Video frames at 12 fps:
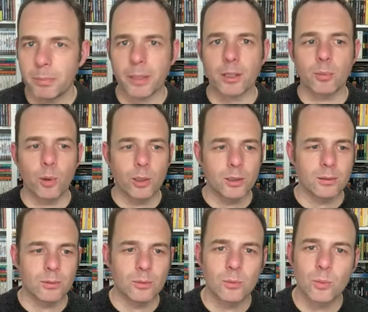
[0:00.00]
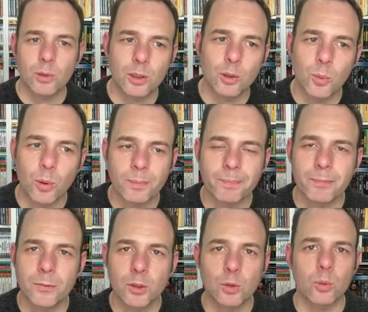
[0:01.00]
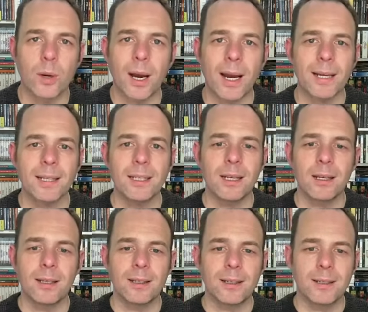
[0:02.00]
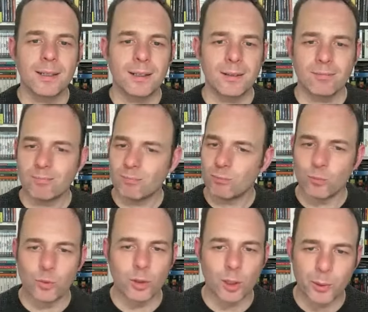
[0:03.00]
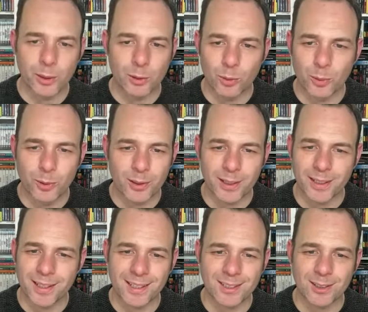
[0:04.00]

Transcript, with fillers: Pick your poison. What do you want? So I really want to know what you think of